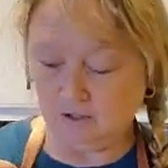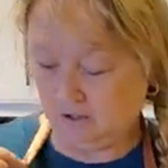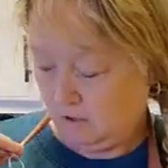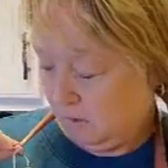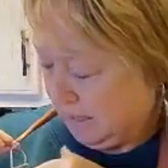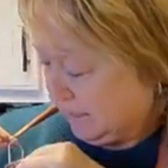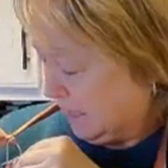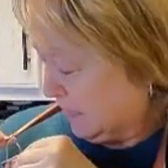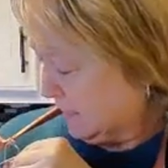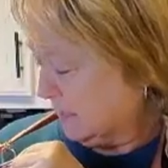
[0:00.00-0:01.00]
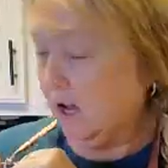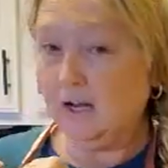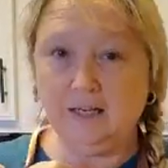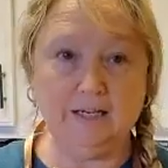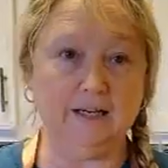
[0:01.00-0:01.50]
So I tied a
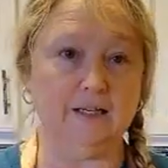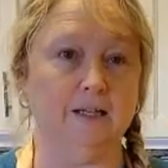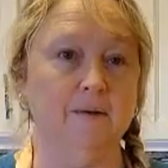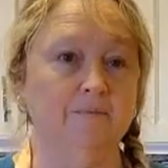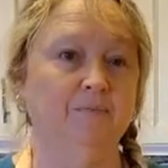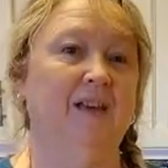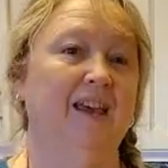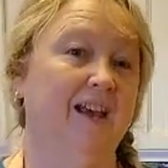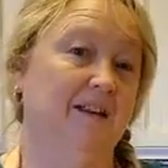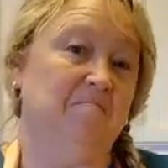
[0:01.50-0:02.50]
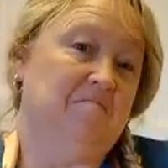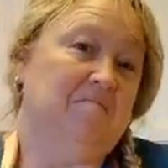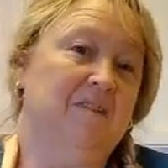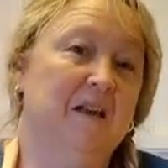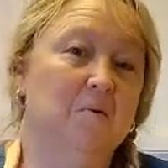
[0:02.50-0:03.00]
knot in it, and
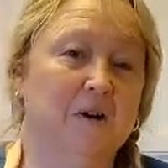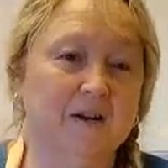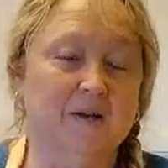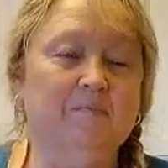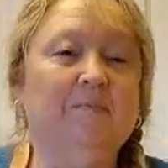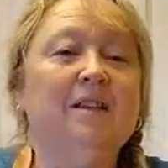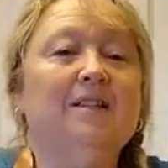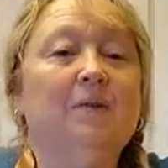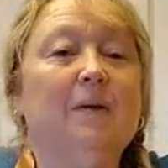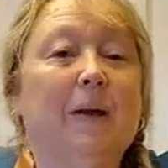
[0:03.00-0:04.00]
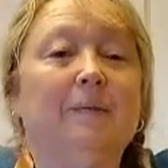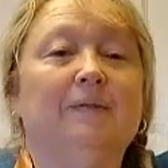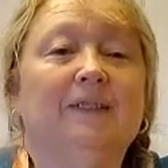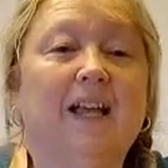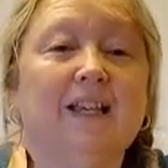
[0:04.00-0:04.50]
that'll work. So anyway,
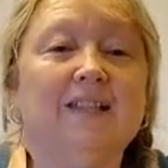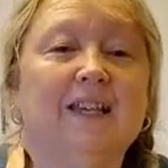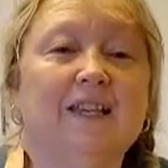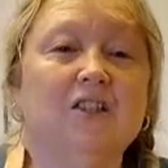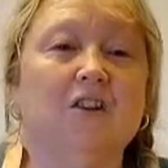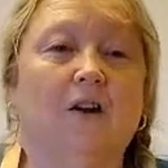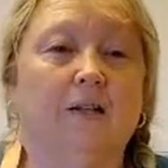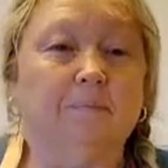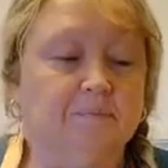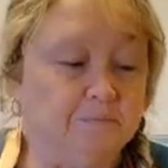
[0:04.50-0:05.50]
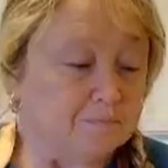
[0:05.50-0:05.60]
let's get started.